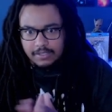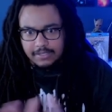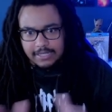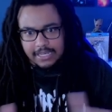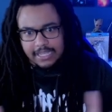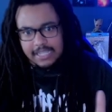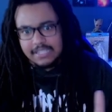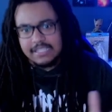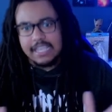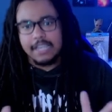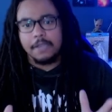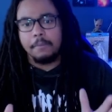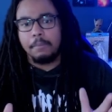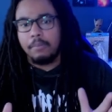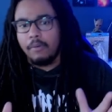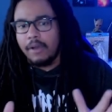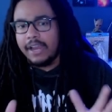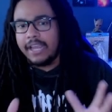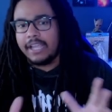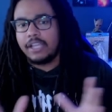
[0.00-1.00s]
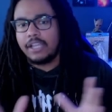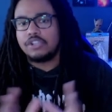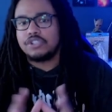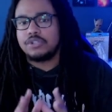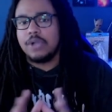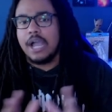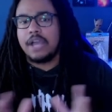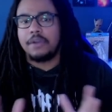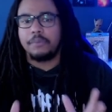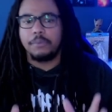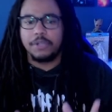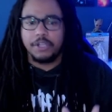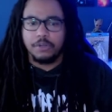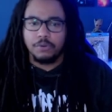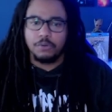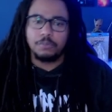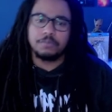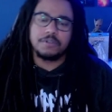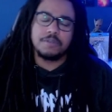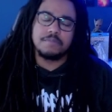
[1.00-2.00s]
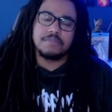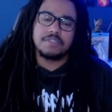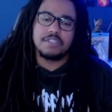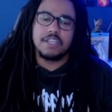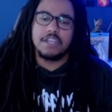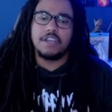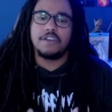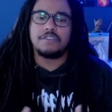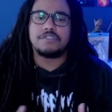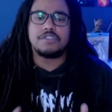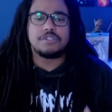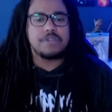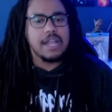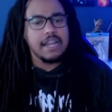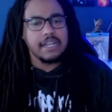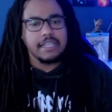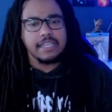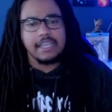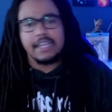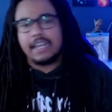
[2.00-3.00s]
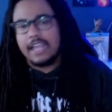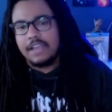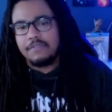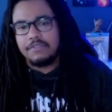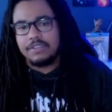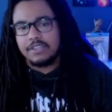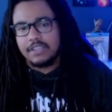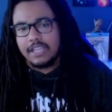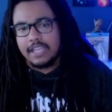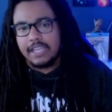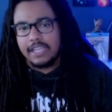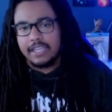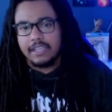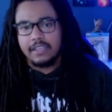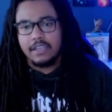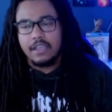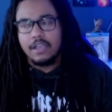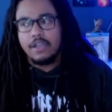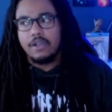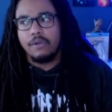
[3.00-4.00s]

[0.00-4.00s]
did take a break, try to regroup themselves to try to get everything